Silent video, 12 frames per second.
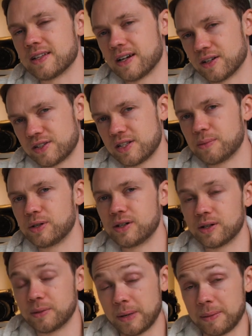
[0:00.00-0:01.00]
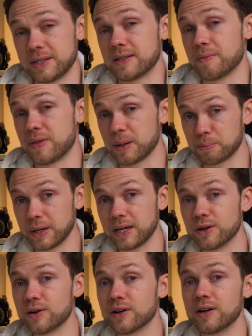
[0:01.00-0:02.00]
that are similar, maybe something
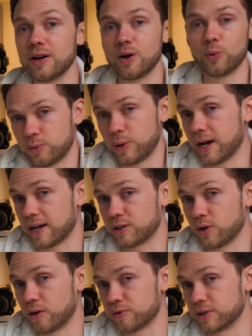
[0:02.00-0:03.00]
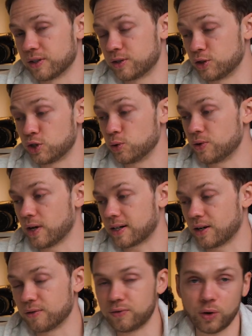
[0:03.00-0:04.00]
bigger where I could offer to shoot that
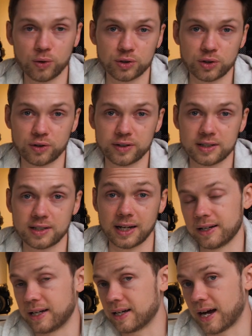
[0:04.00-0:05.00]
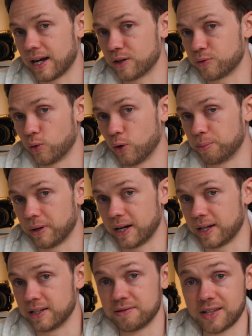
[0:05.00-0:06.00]
kind of photo service and get hired for
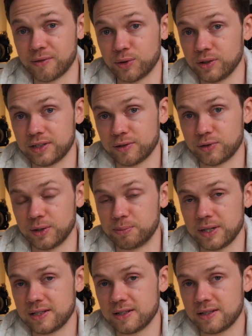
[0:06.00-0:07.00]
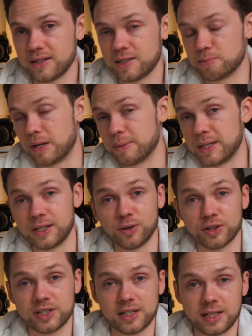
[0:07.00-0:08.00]
by several different businesses, maybe in your
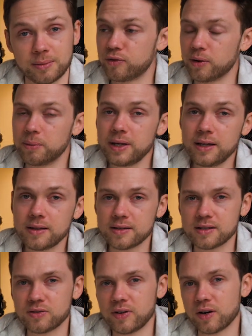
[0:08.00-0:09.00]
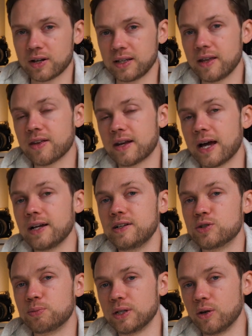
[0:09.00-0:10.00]
city. For me, this is very clear that I need
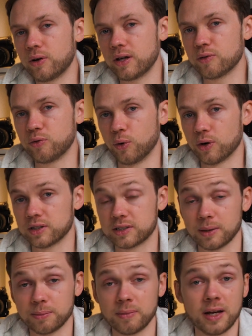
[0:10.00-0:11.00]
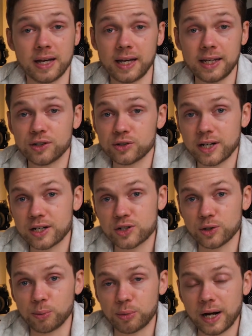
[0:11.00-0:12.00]
to be looking for some
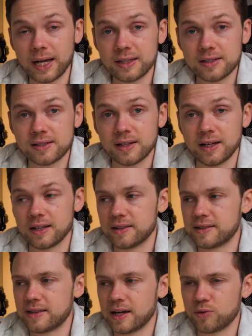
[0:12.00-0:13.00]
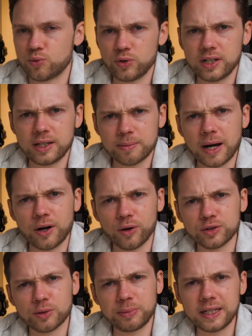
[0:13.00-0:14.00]
international brands that really might
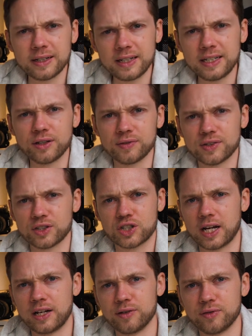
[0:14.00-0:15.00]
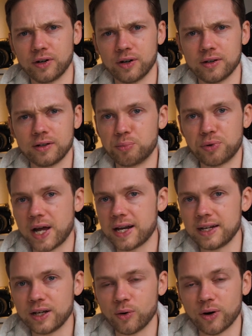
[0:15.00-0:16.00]
also be in need of such kind of a
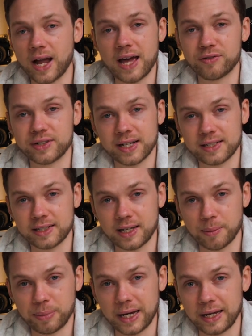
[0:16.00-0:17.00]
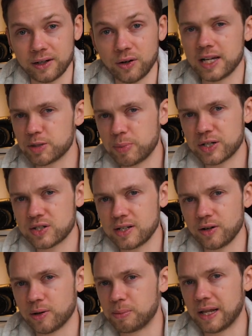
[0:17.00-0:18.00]
branding or advertising campaign, especially
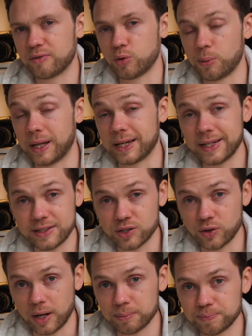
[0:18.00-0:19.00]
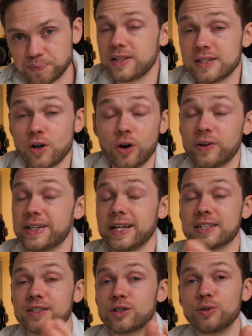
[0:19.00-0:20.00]
on a platform like Instagram. So this already
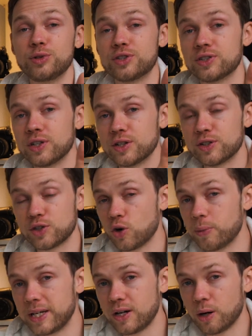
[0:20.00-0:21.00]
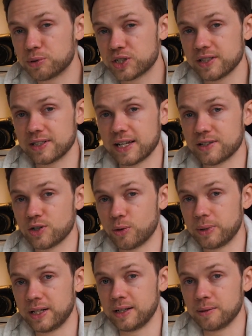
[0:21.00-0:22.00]
excludes so many options and so
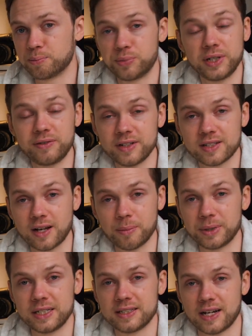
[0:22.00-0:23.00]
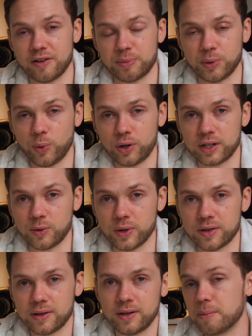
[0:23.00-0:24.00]
many previous companies that I've been working
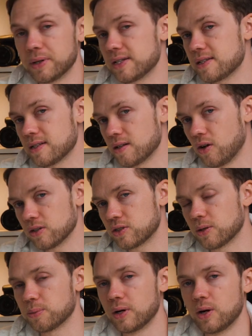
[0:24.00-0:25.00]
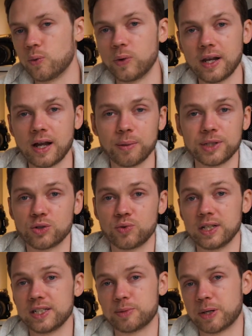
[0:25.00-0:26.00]
with. But this in the long term will allow me to
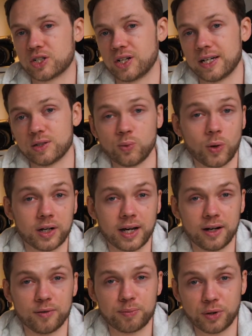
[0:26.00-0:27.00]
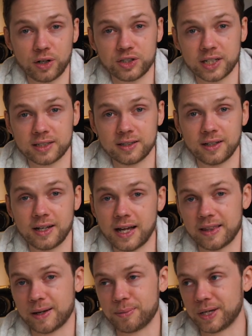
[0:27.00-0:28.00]
really specialize on one kind of project
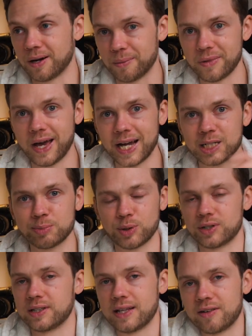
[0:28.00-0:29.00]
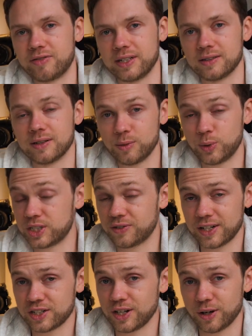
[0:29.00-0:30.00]
and then become the expert in that field, which
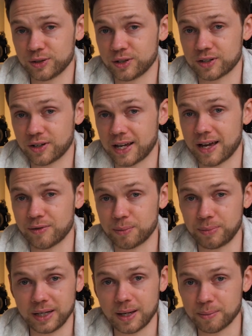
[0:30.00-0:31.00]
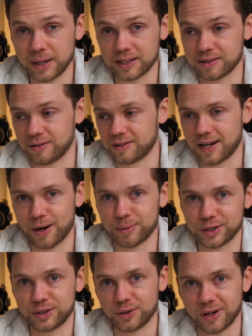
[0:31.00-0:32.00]
eventually also is going to have a big impact on how
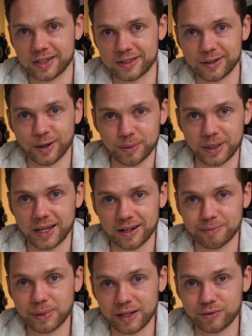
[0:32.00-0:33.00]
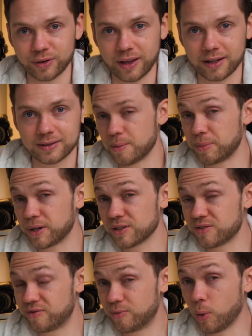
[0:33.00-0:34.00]
much you're actually going to be getting paid for that.
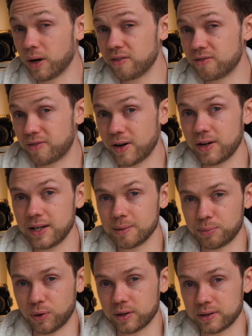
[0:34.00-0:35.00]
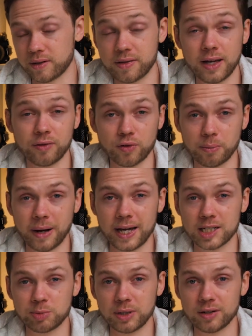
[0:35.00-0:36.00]
Because one very important thing from my
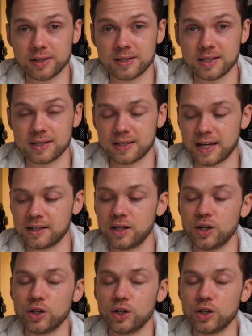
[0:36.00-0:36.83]
experience is that